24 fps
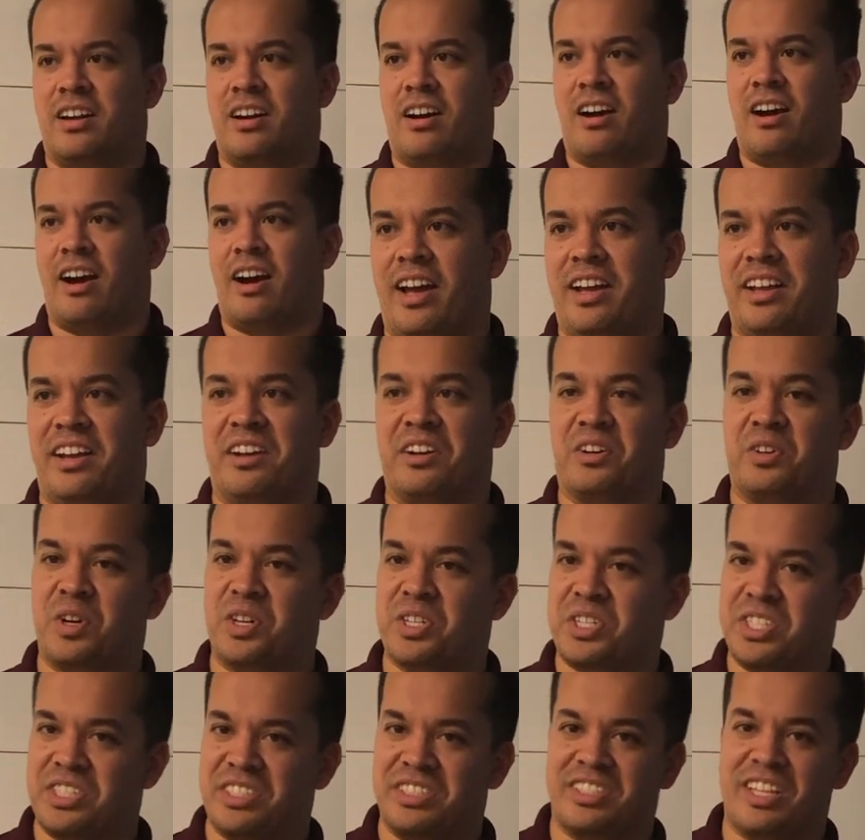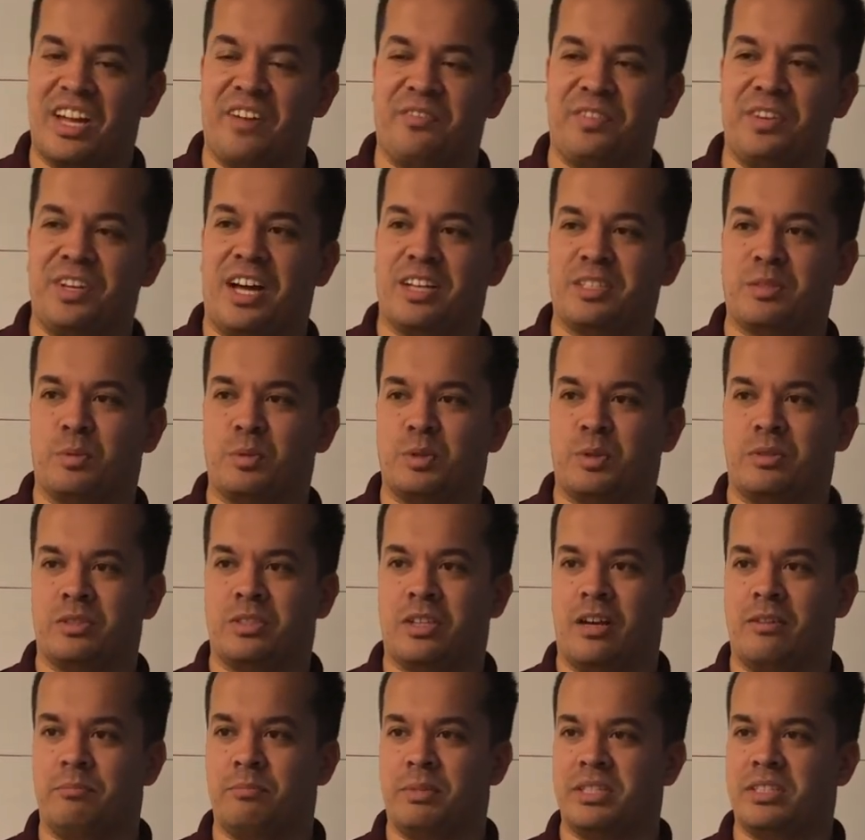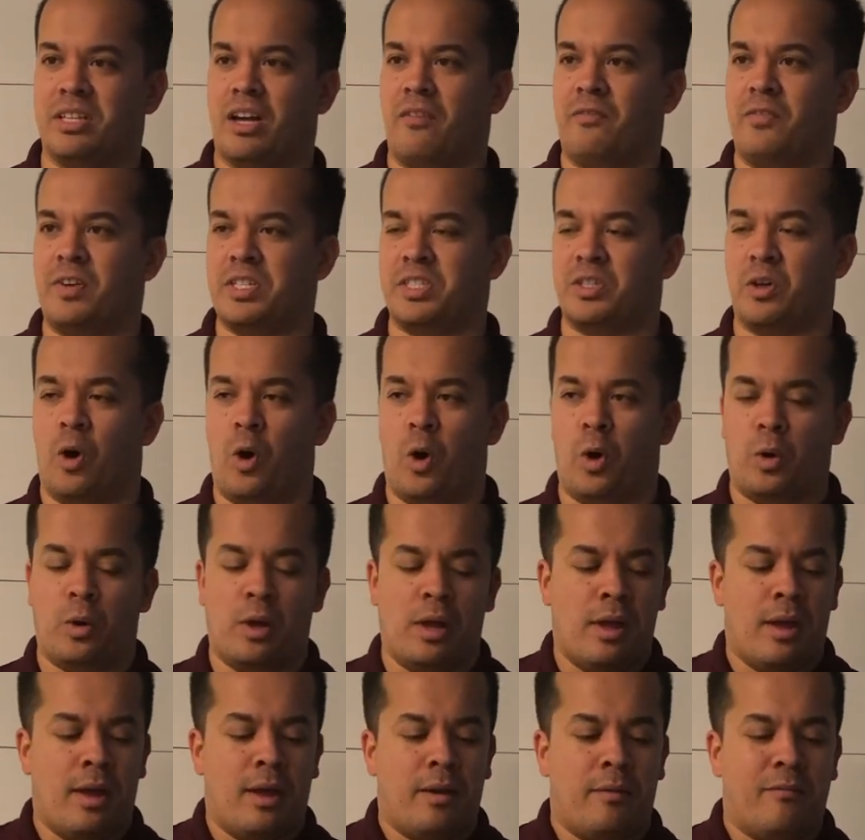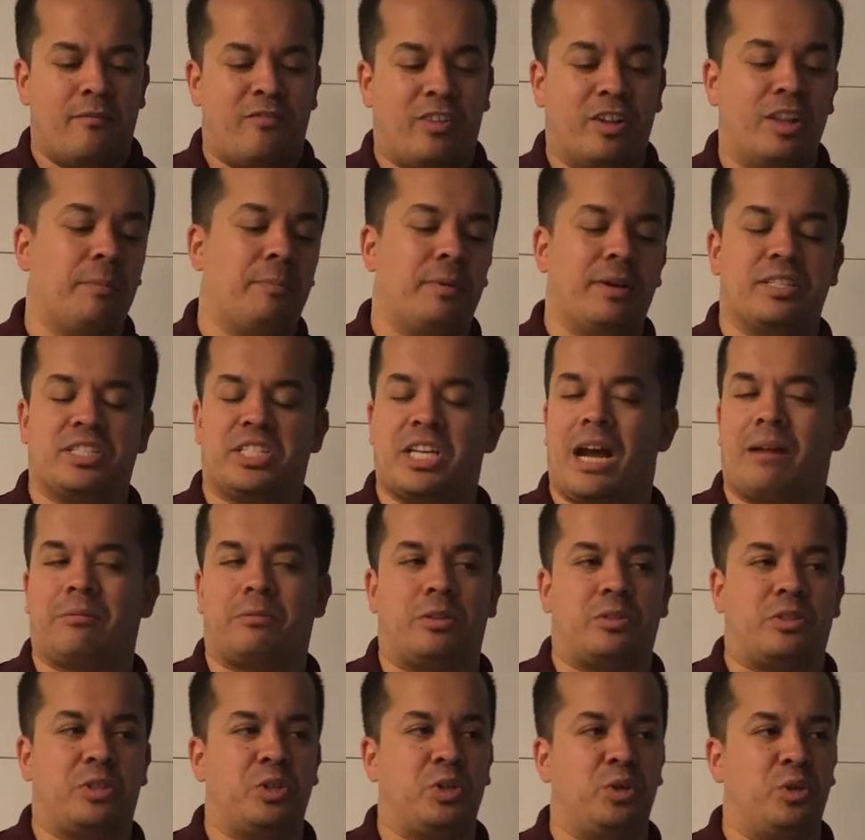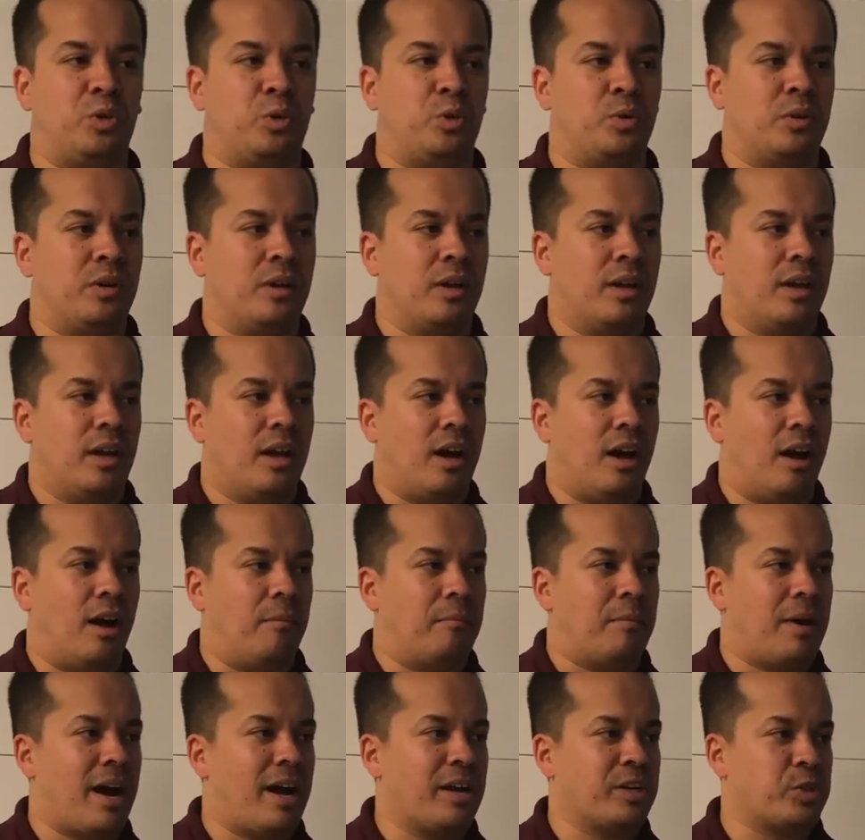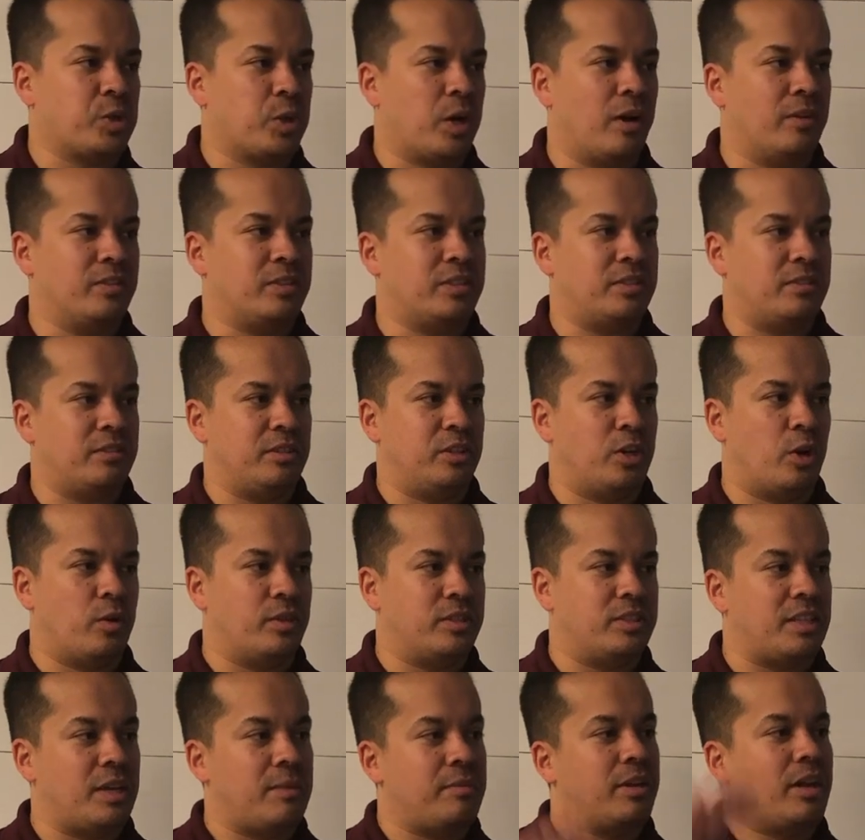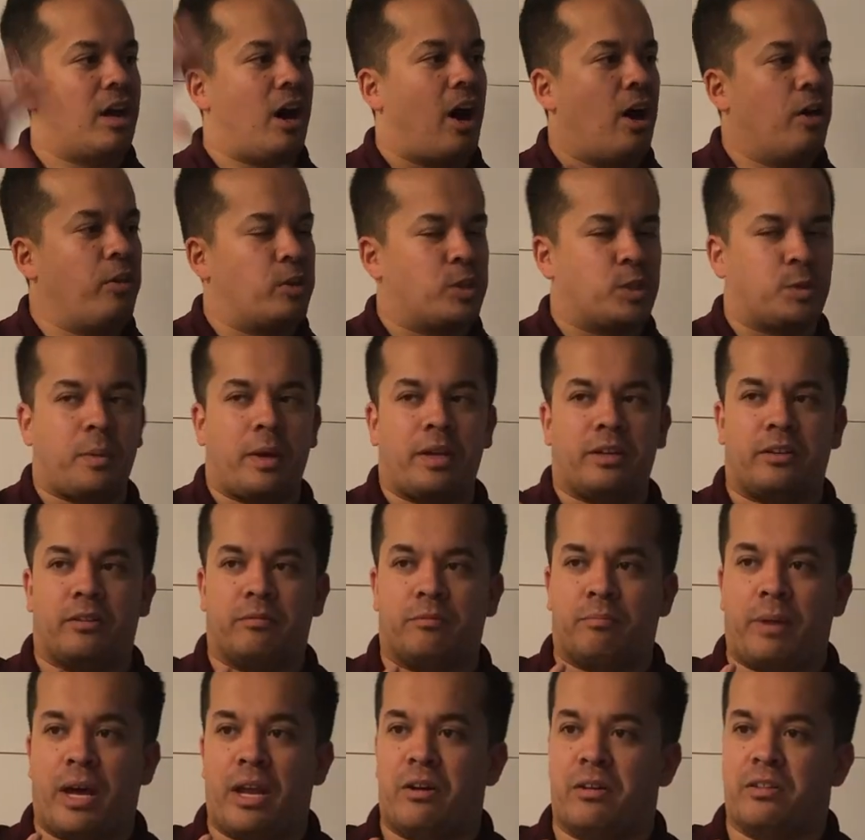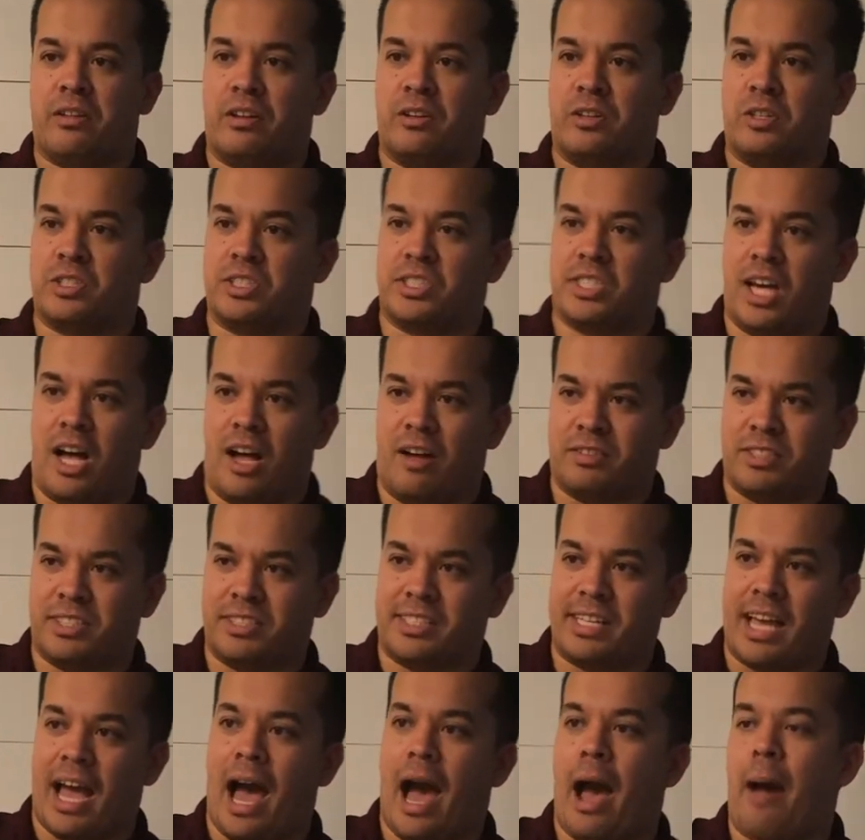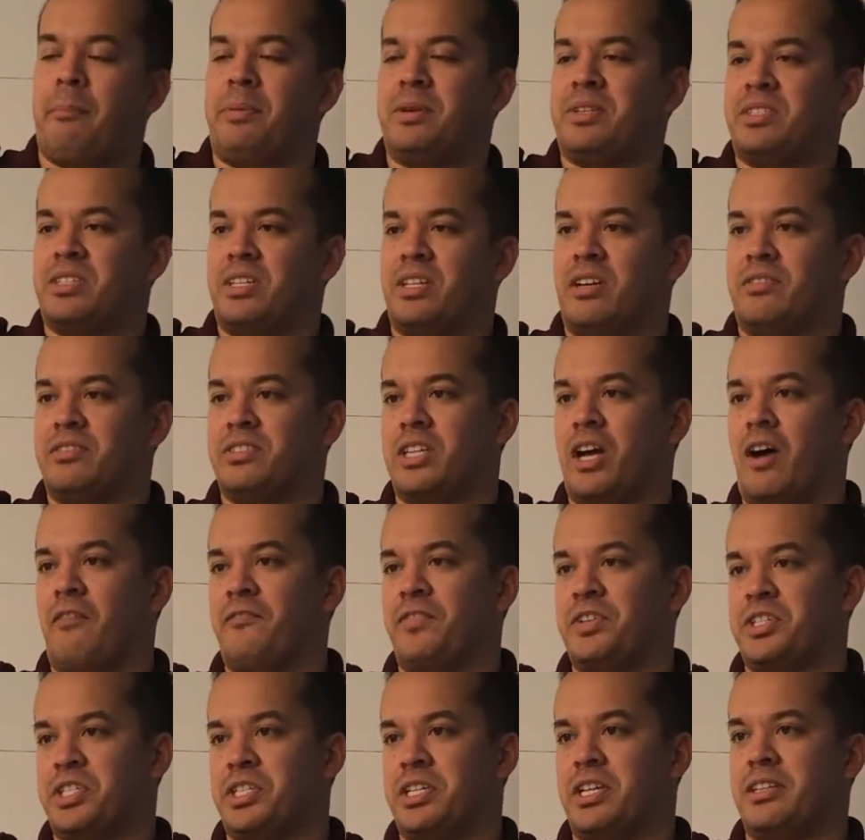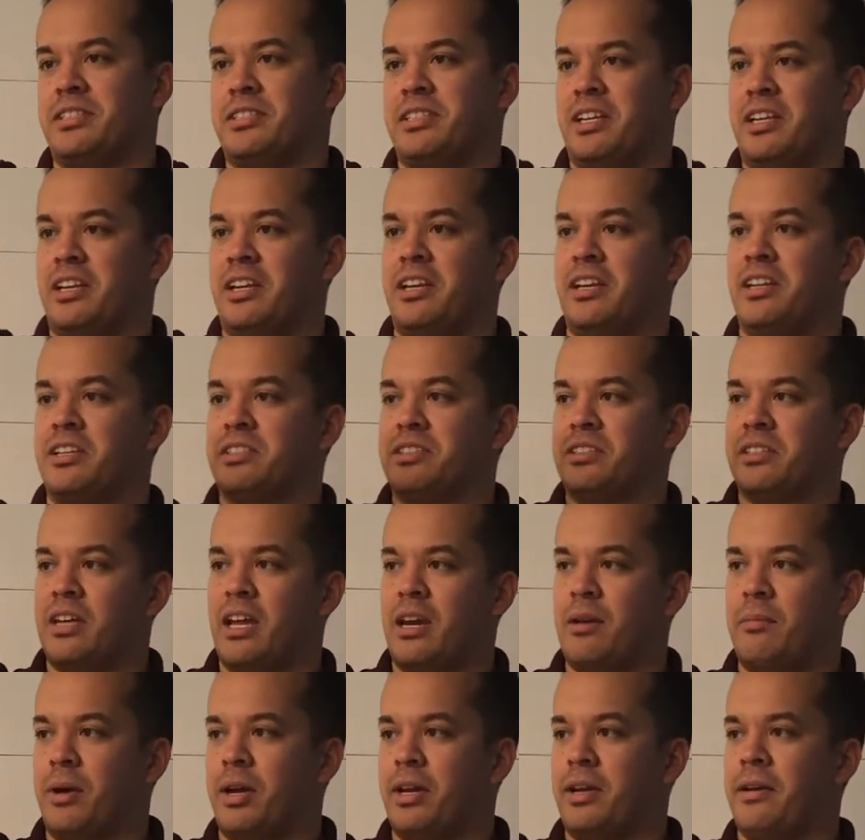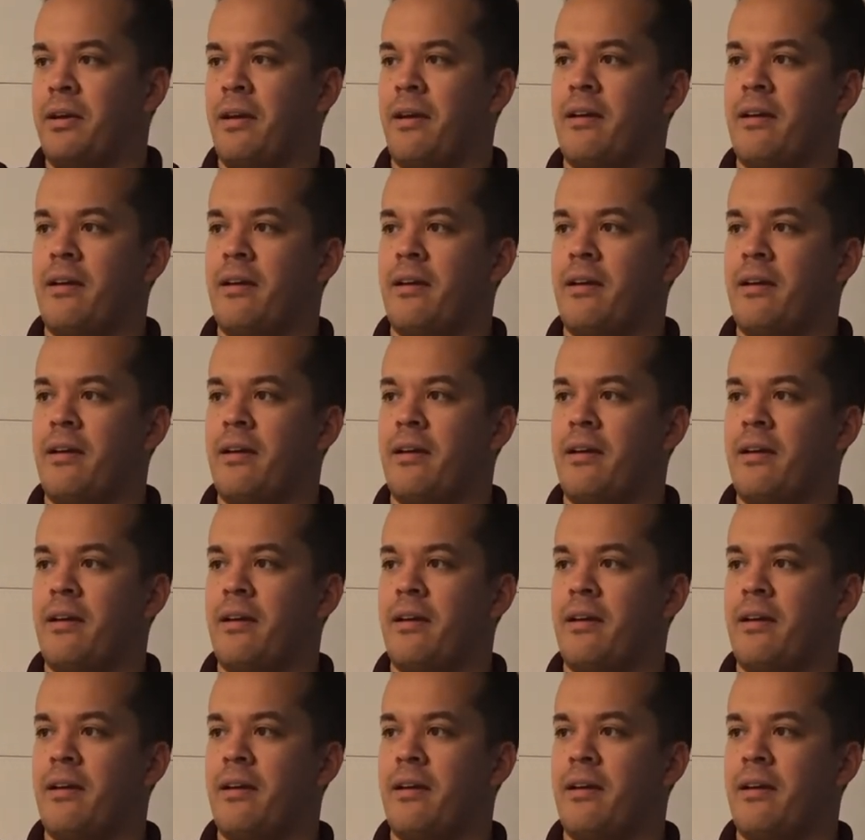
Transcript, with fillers: All and the Christian's definitely not supposed to be selfish. The whole Philippians chapter two uh, mantra, you know, esteeming others better than yourselves, is the opposite of selfishness. It is anybody.